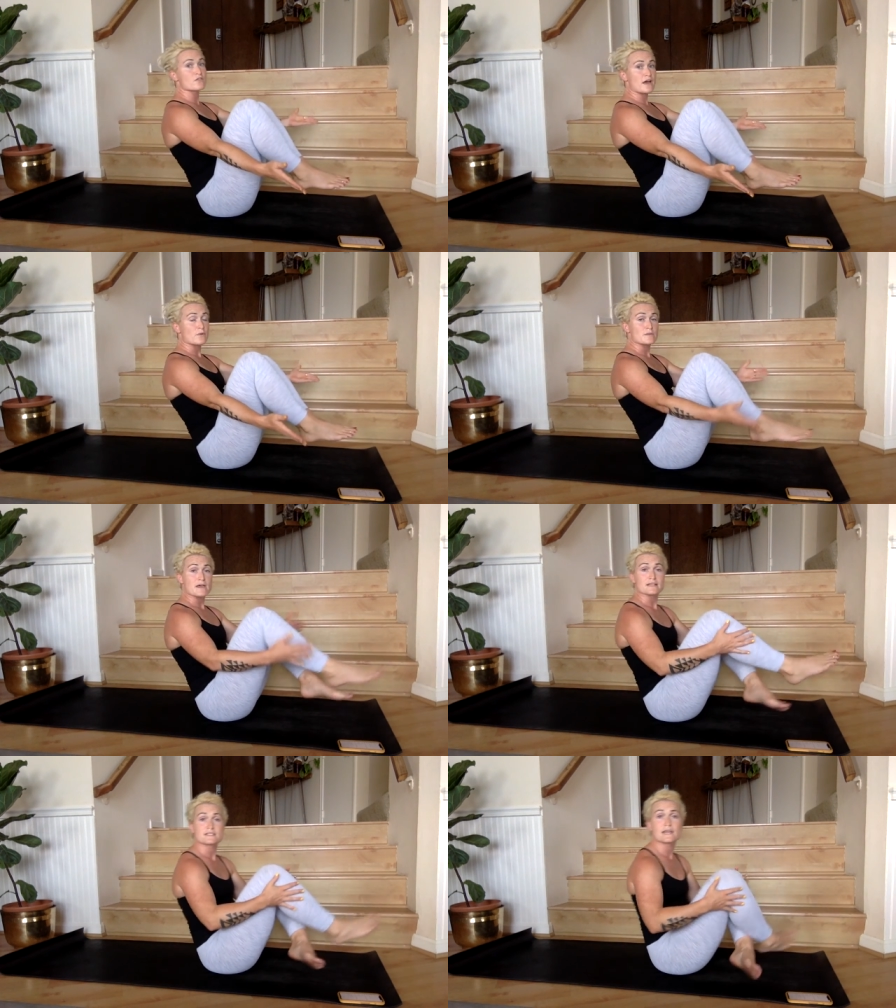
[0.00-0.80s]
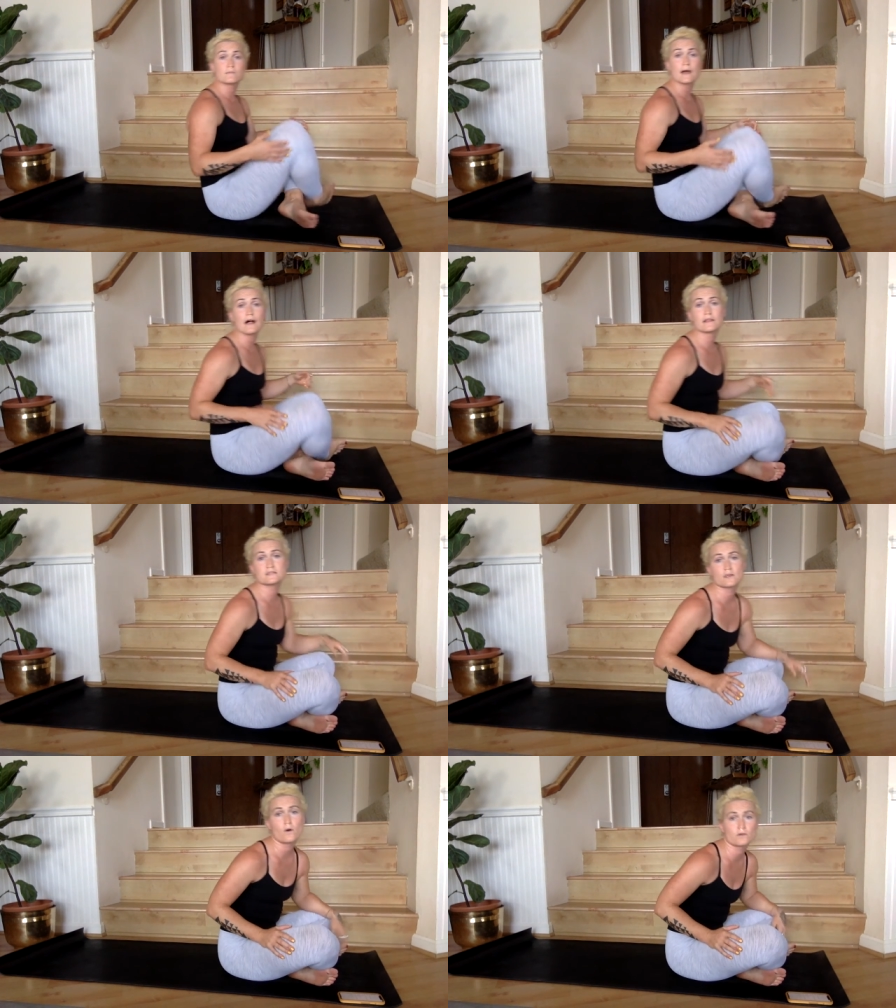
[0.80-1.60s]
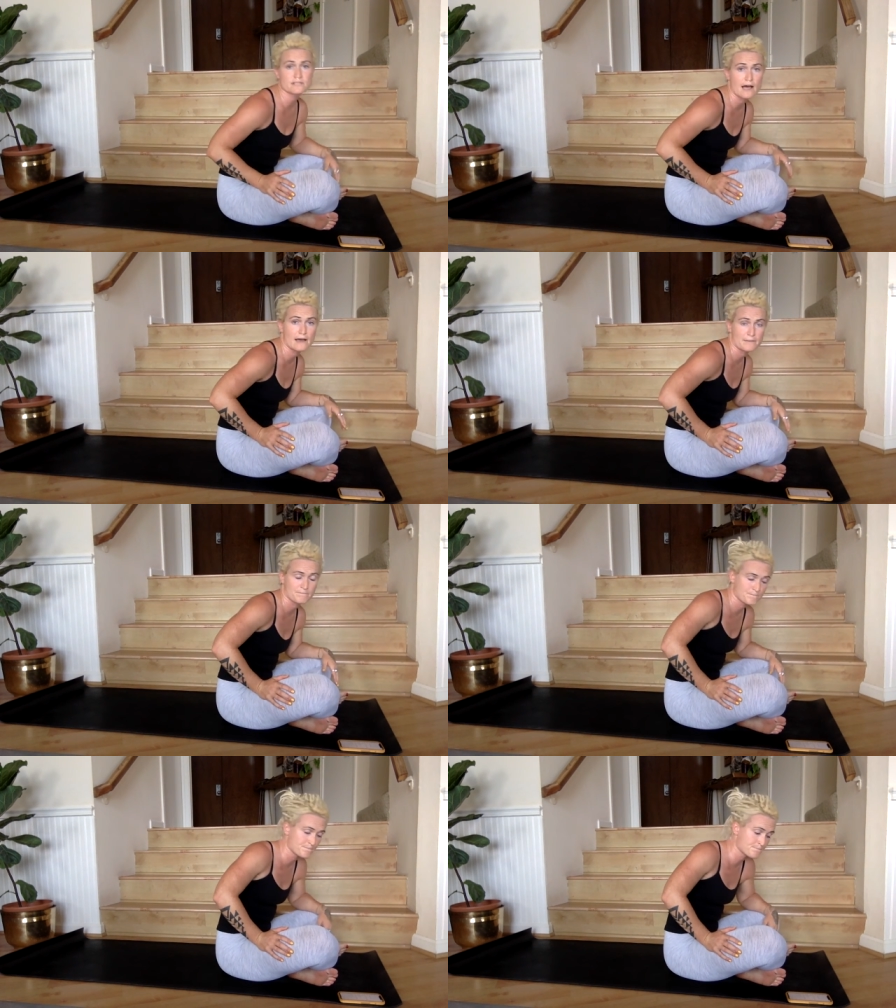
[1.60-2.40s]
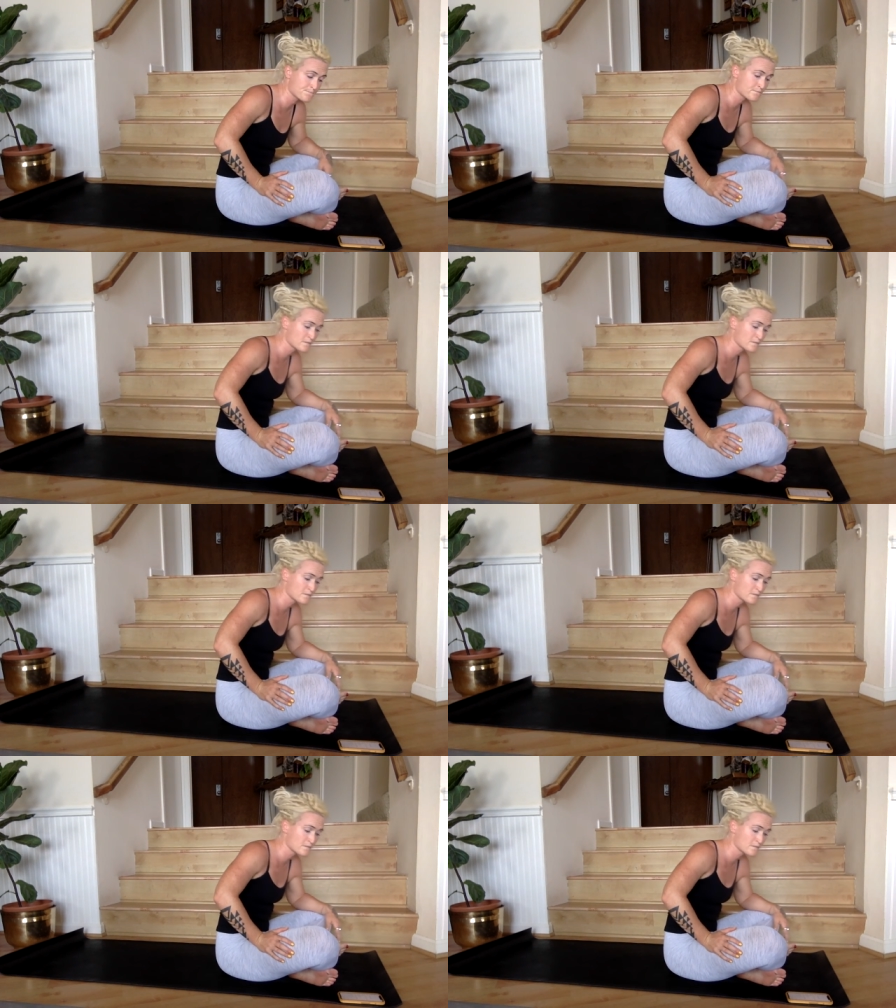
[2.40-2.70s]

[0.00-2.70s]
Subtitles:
so that we maintain balance the whole time.